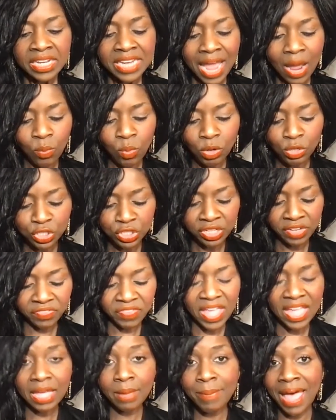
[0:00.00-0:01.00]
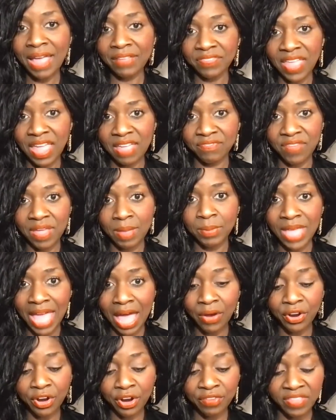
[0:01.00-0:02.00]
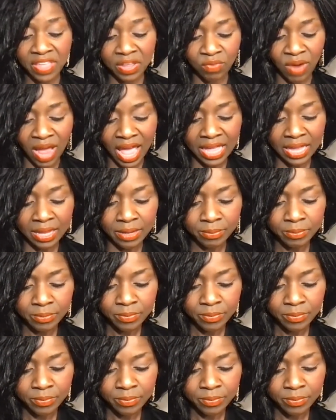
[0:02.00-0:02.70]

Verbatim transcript: Now I want you to think about that, family. Y'all heard that, right?